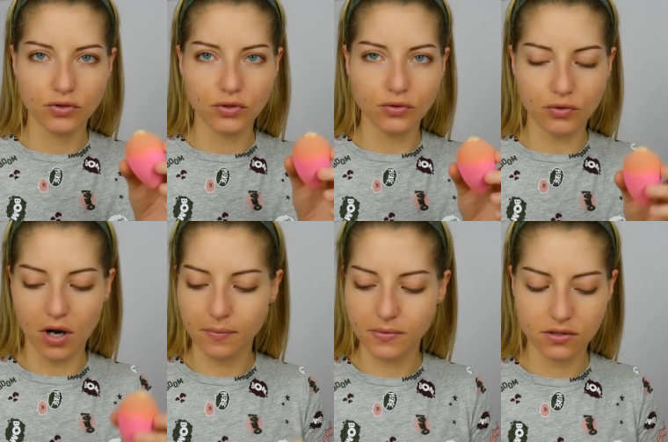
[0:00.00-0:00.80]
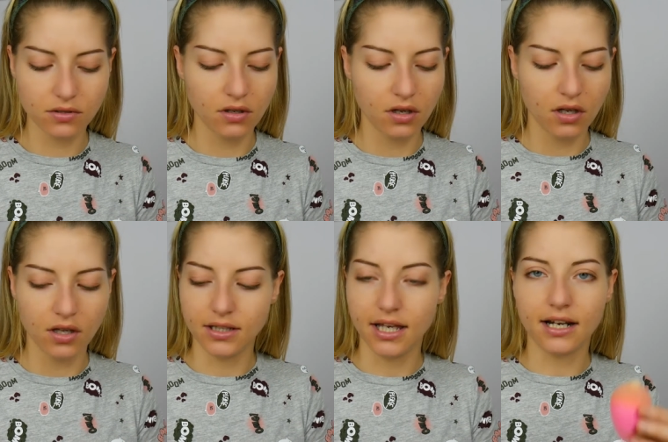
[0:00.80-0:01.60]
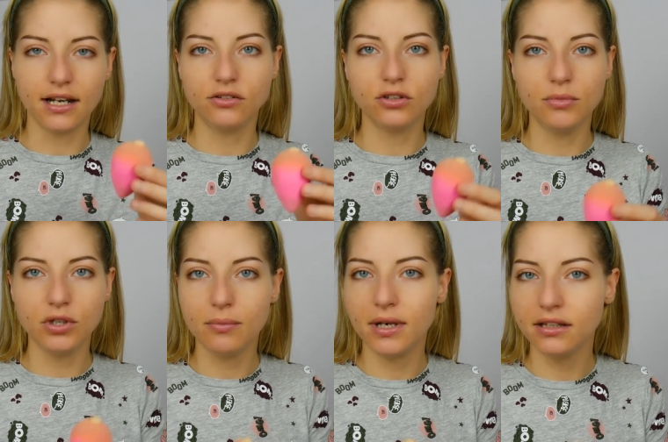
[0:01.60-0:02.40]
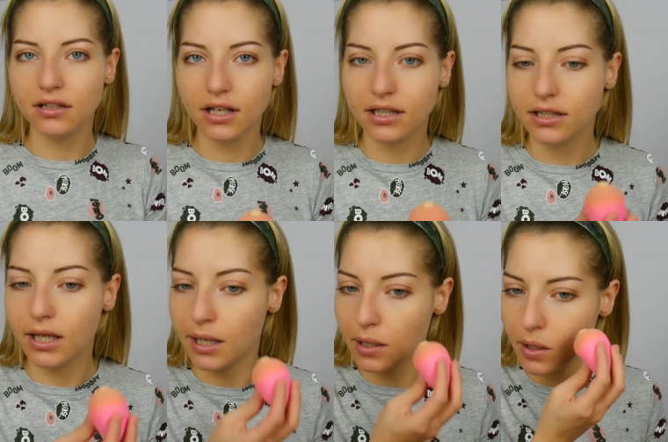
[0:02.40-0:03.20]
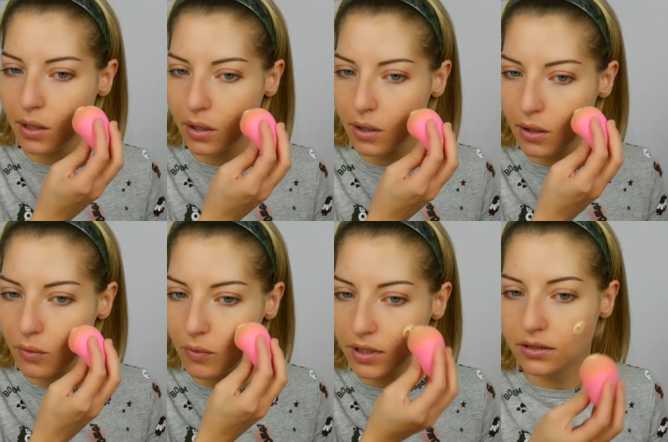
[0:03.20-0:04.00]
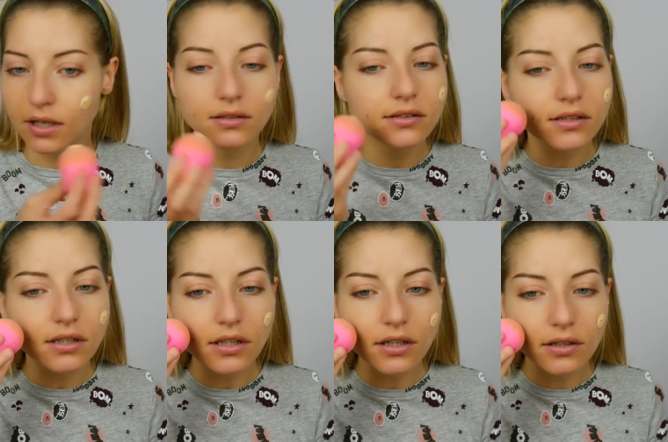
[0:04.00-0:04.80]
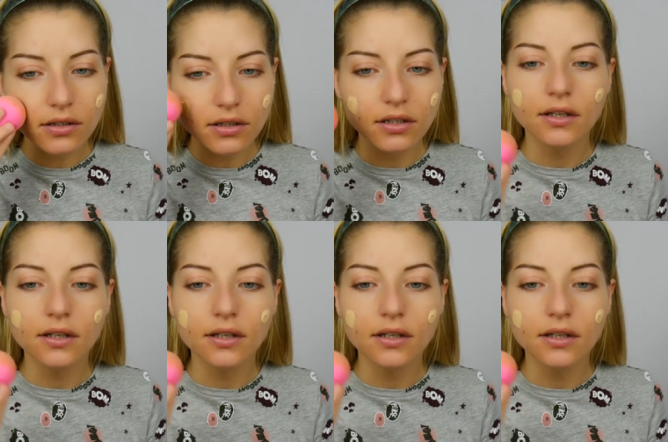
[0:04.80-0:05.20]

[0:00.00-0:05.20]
Two drops directly on the beauty blender and then one dot here,